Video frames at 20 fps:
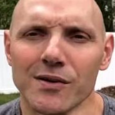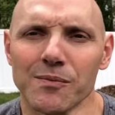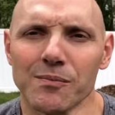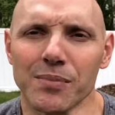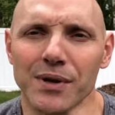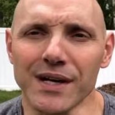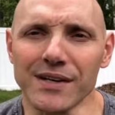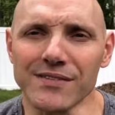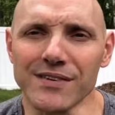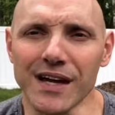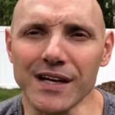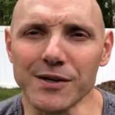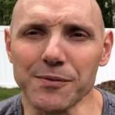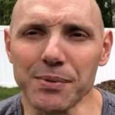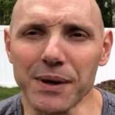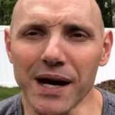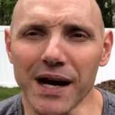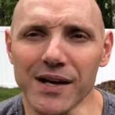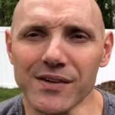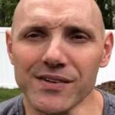Place that
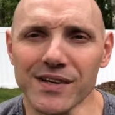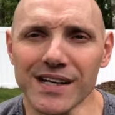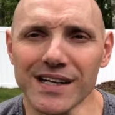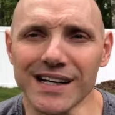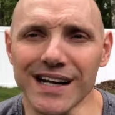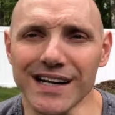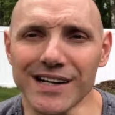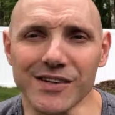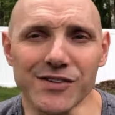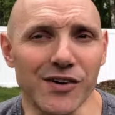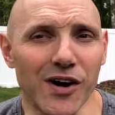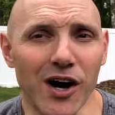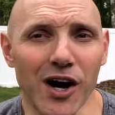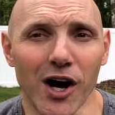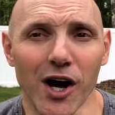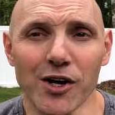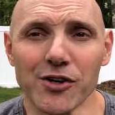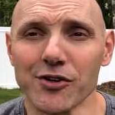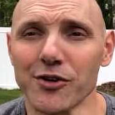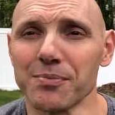deposit and it's
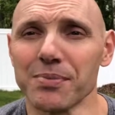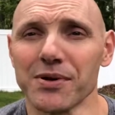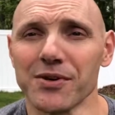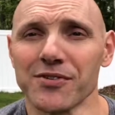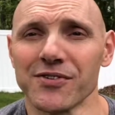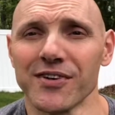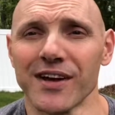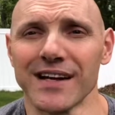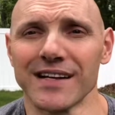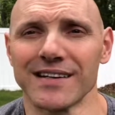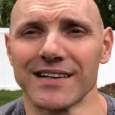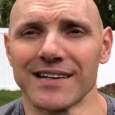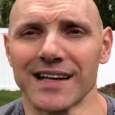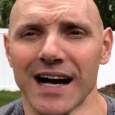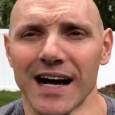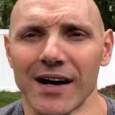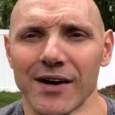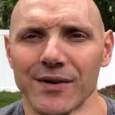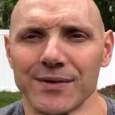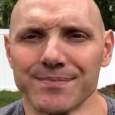100%
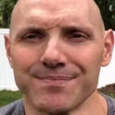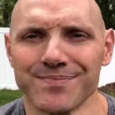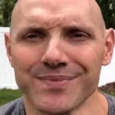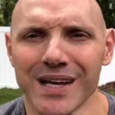down.